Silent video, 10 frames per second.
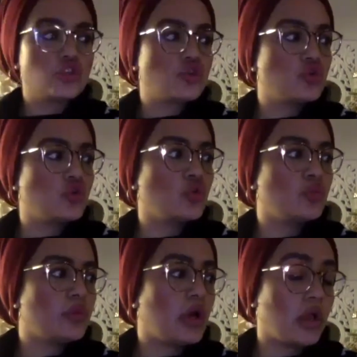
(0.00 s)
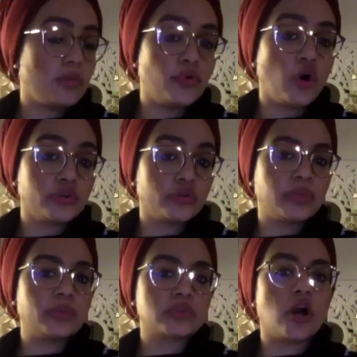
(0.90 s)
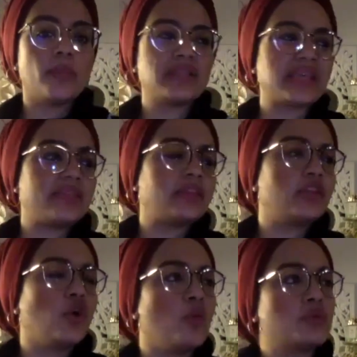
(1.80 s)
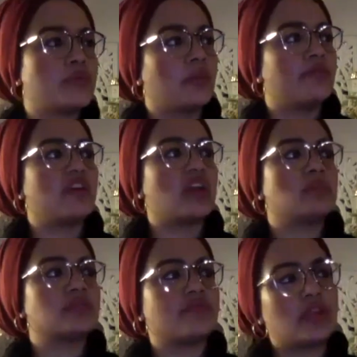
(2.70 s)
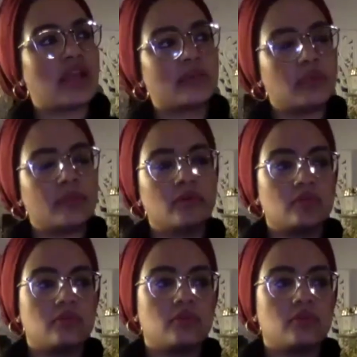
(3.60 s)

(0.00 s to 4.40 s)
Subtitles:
to put on people's comments, and then you almost become famous for like people